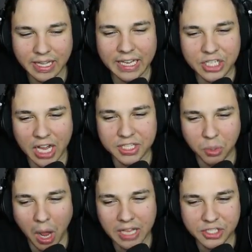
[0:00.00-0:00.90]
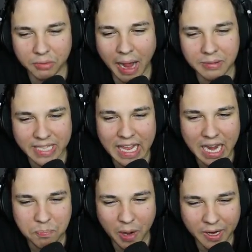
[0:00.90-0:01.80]
Slingshot squad, surround
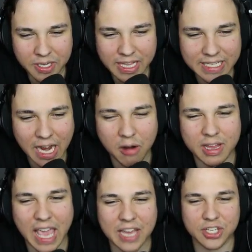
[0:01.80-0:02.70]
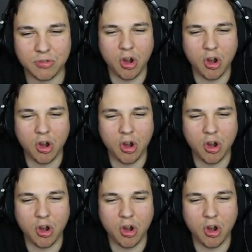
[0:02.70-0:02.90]
Tina and bring her to the interrogation